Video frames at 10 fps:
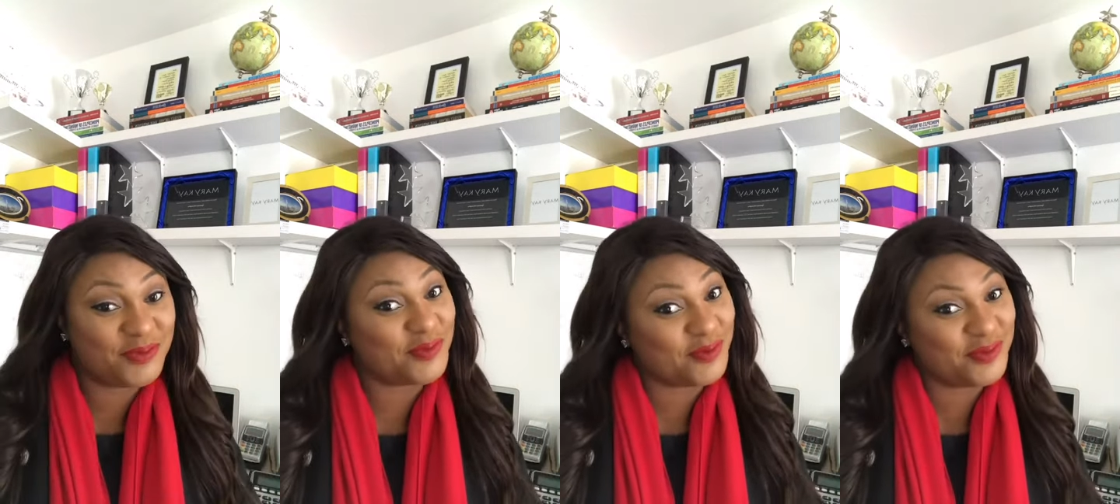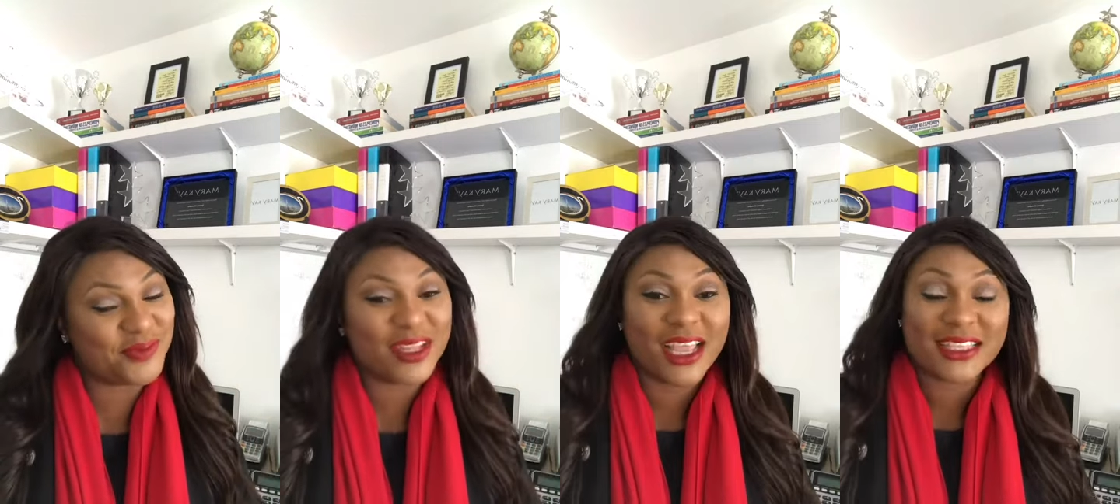Mm.
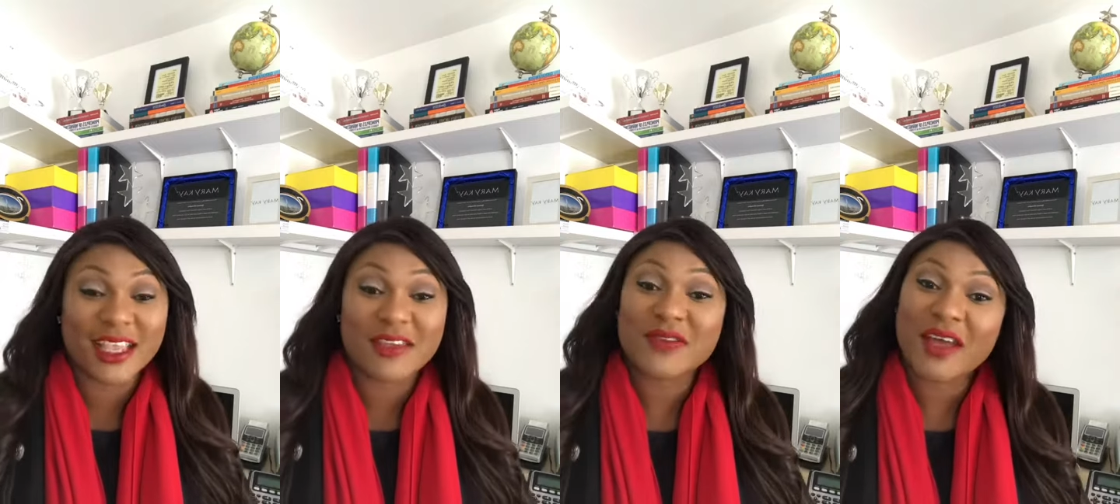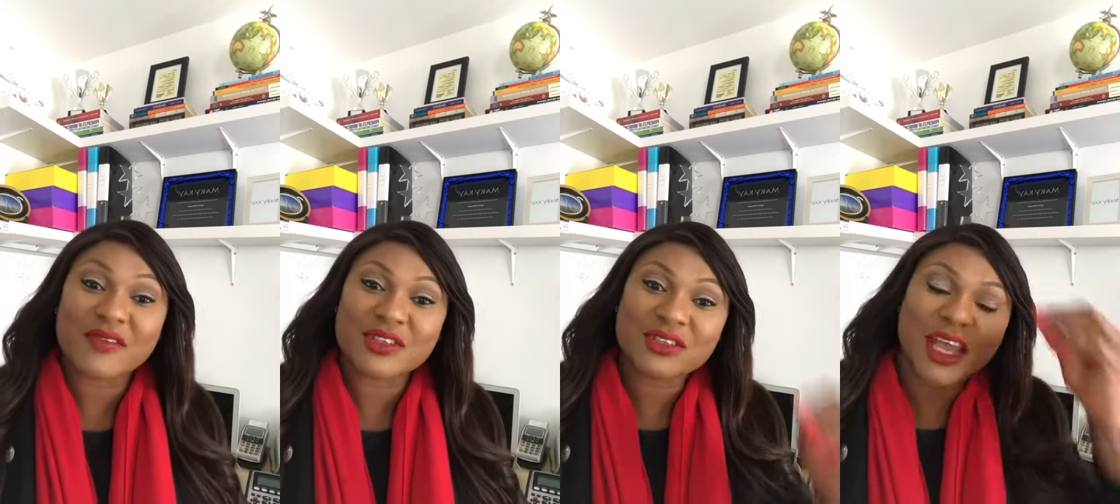So if you
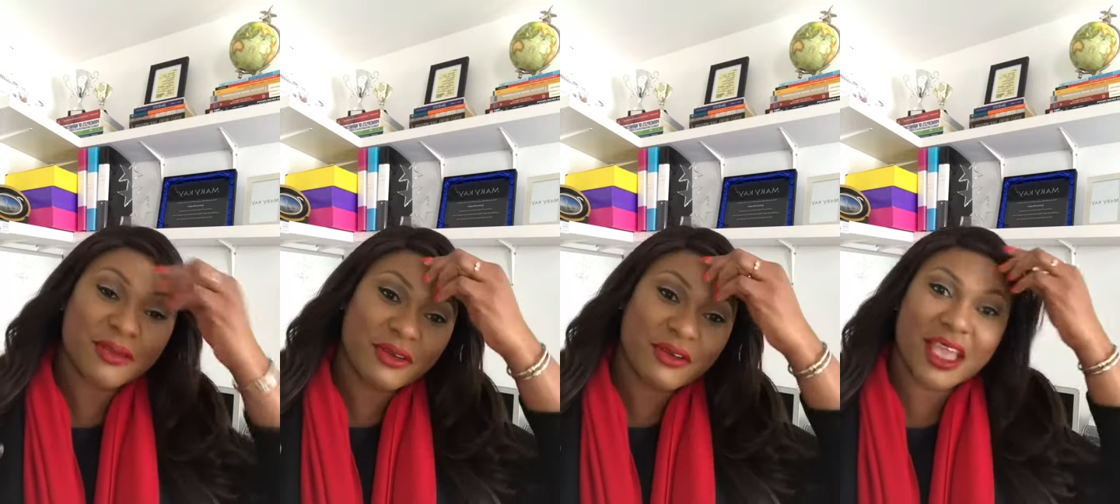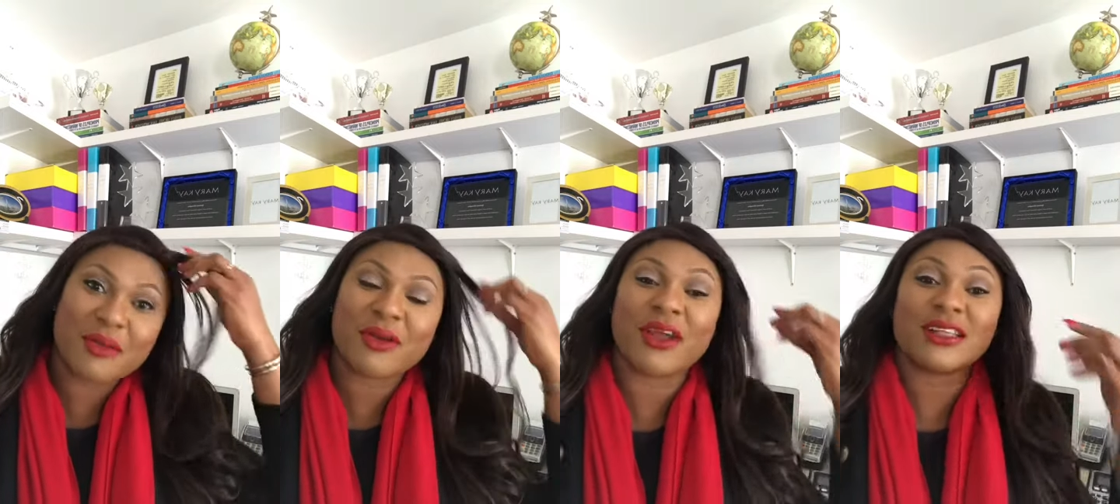haven't tried Mary Kay
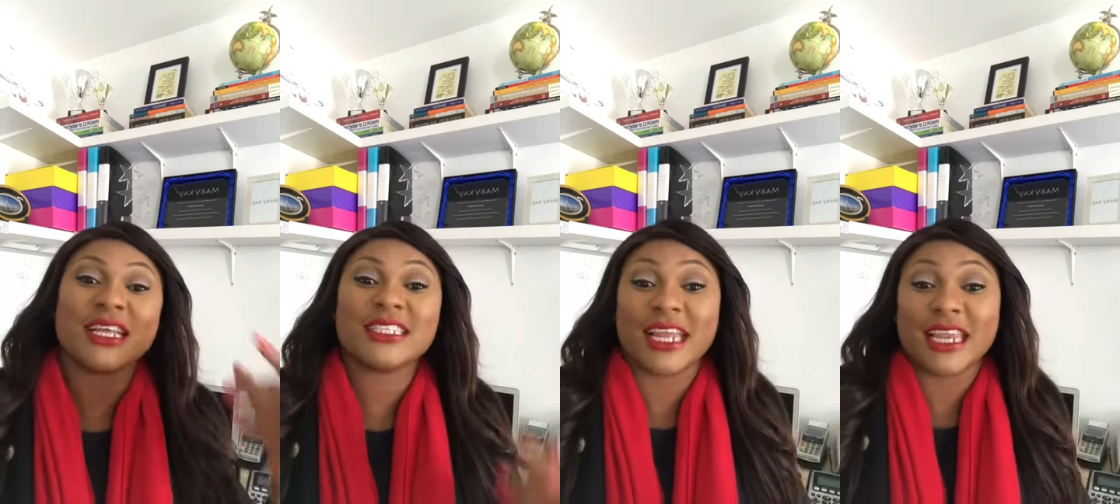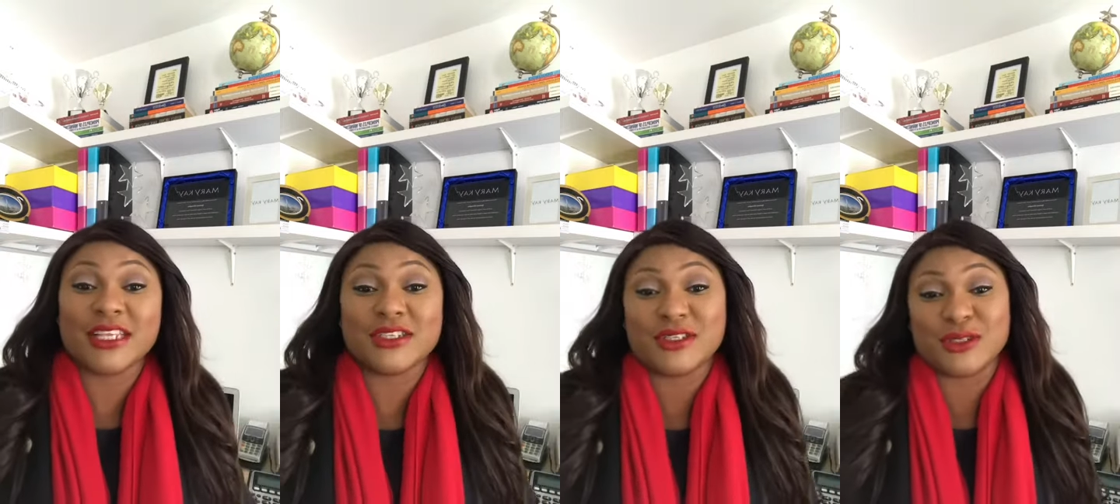products, I
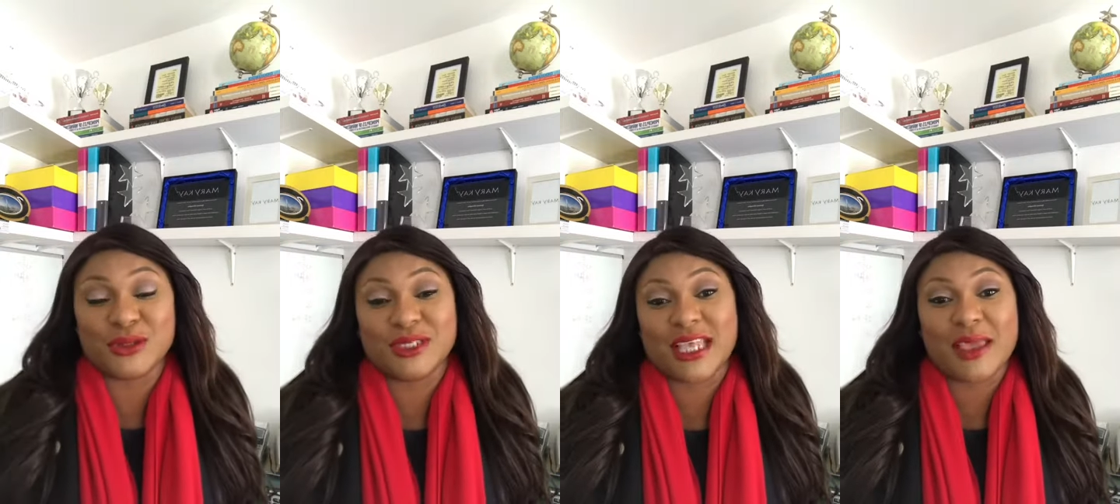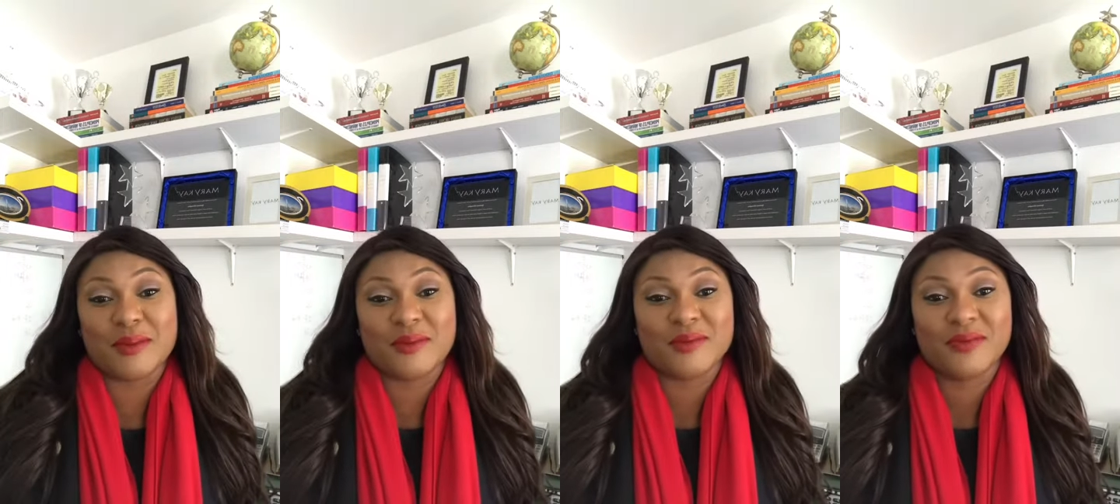challenge you to do the same.